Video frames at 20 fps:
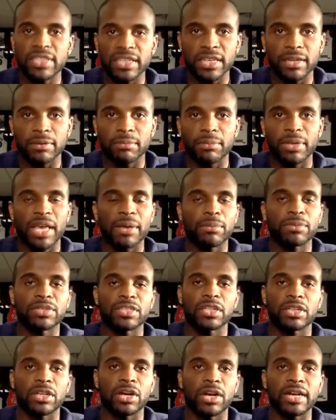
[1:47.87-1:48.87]
to be able
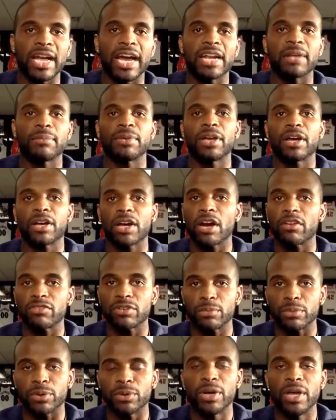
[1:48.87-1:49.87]
to learn how to be
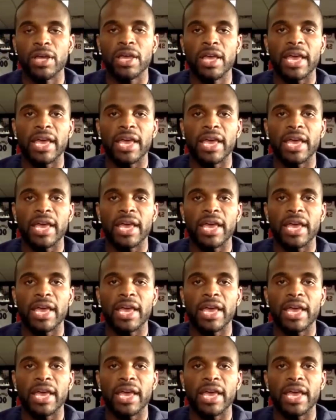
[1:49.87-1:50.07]
uncomfortable